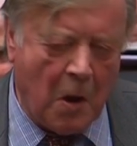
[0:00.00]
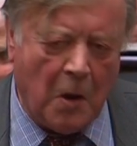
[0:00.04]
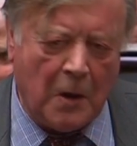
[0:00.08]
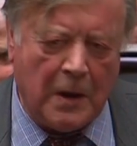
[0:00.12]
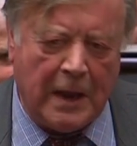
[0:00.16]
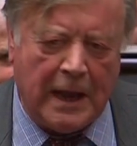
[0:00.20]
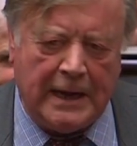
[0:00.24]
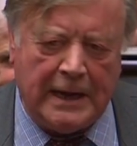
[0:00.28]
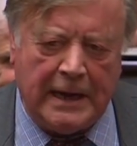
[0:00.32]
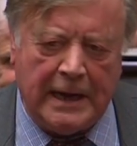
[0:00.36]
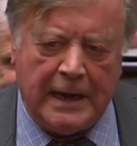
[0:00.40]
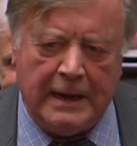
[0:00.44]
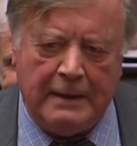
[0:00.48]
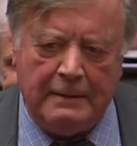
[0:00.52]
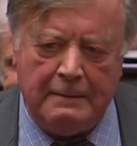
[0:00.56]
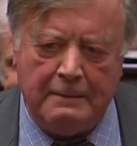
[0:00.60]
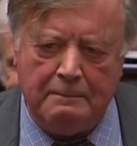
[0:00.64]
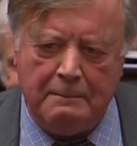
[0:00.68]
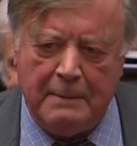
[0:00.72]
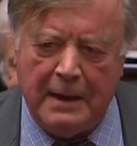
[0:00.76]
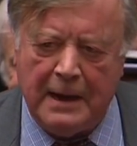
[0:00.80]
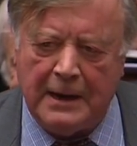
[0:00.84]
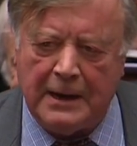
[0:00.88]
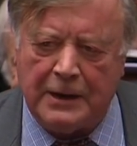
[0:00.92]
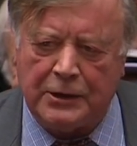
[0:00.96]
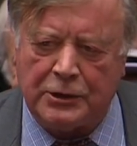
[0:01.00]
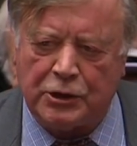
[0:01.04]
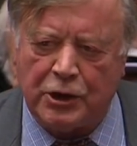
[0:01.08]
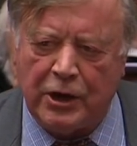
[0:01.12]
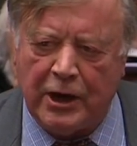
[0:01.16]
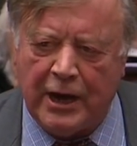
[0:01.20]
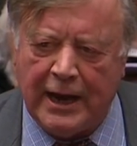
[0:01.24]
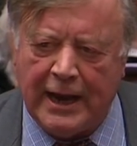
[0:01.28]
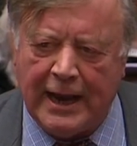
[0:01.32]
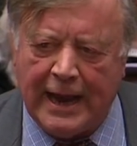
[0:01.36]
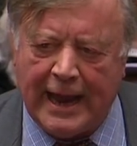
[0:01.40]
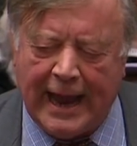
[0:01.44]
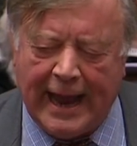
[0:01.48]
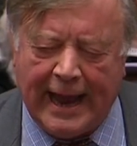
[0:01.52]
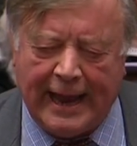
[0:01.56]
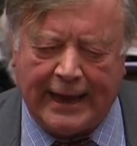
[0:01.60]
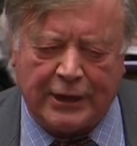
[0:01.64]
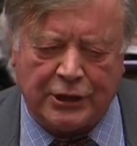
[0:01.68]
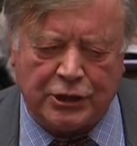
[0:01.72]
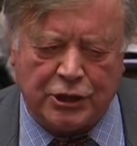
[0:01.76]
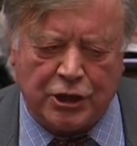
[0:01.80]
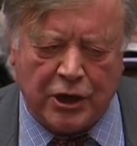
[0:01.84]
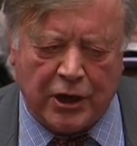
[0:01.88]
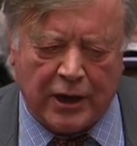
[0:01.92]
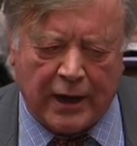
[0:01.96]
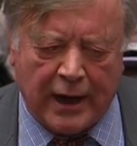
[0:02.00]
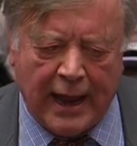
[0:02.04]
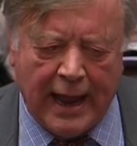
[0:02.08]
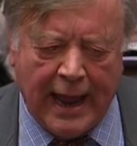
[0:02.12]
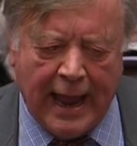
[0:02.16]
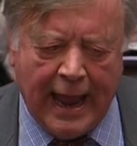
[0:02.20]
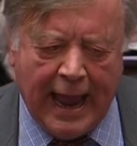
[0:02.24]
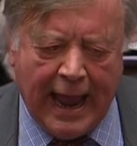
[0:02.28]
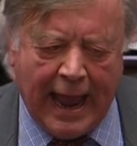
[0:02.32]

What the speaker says: on any military action.